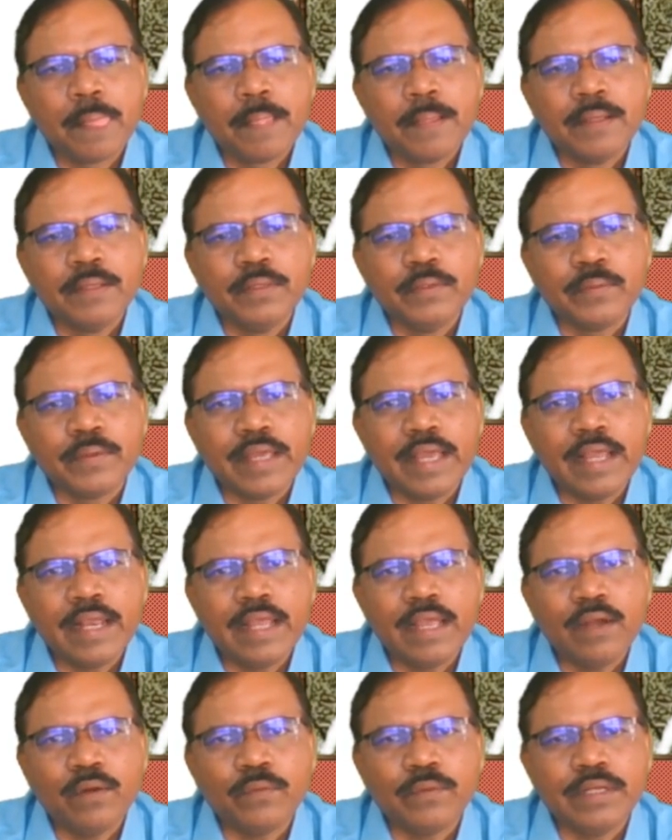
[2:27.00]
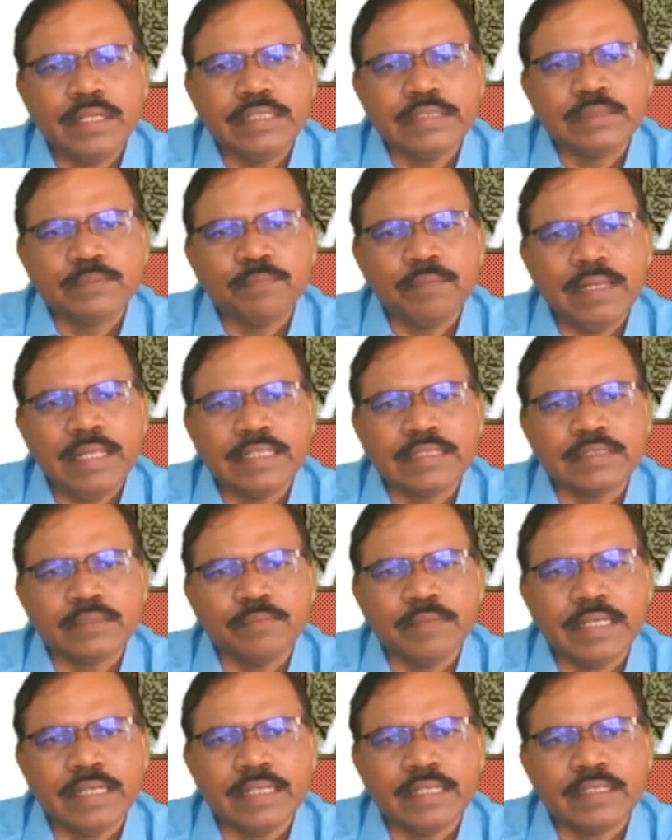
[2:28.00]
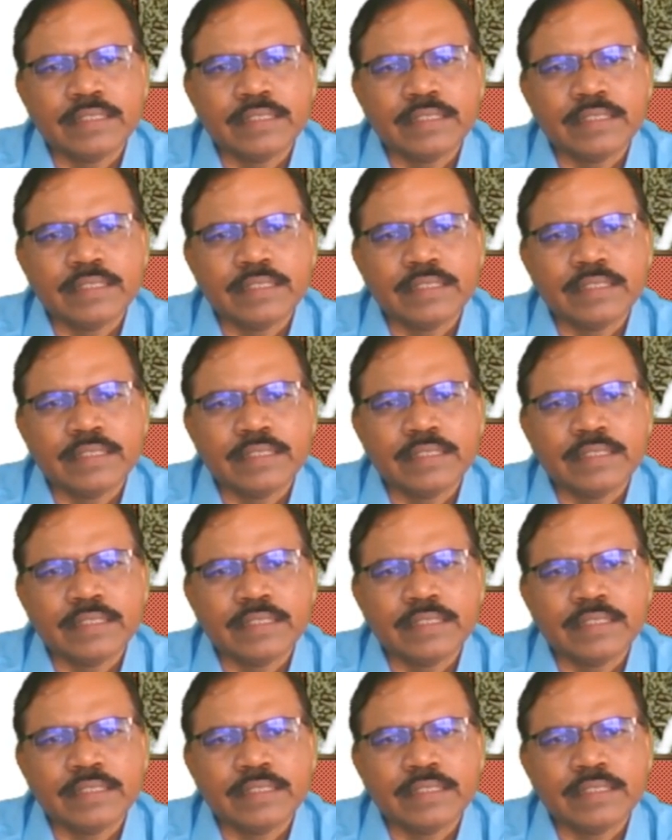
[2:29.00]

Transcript: you can have displacement.